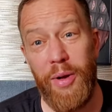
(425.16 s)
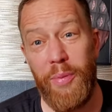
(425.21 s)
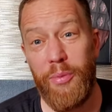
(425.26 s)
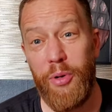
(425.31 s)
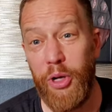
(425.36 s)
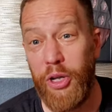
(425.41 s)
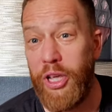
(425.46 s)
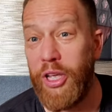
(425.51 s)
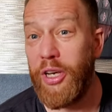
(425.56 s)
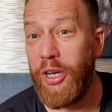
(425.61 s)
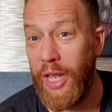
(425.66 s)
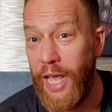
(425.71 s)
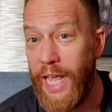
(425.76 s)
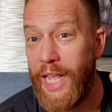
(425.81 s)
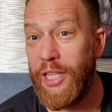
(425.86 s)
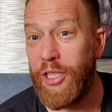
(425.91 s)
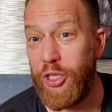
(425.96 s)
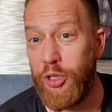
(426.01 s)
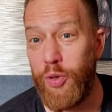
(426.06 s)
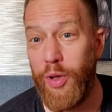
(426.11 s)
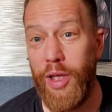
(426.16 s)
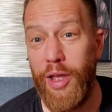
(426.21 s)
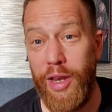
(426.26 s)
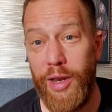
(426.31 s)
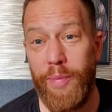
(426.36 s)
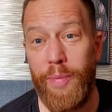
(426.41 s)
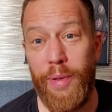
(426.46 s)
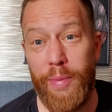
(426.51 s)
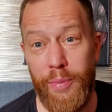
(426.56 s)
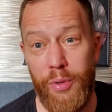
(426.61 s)
I'm looking into it in
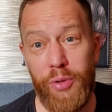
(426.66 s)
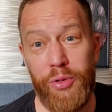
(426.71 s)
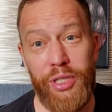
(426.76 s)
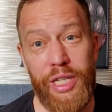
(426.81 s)
a bit more